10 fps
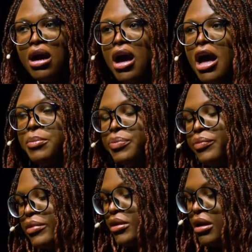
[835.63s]

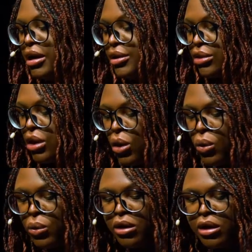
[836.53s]
And
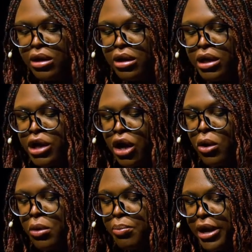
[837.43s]
so, you
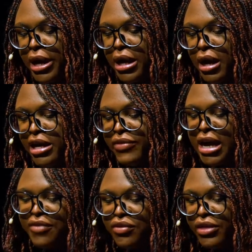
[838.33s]
know, but even
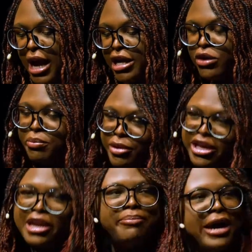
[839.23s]
after that, you know, bitch
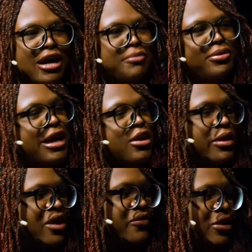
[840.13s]
had a backup plan or
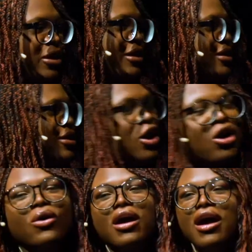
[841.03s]
whatever, and
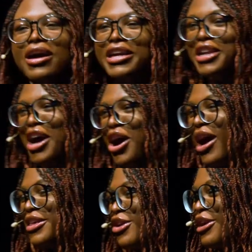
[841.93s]
so, you know,
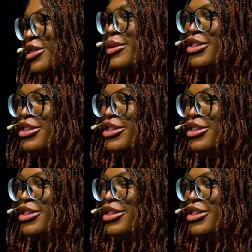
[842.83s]
I started doing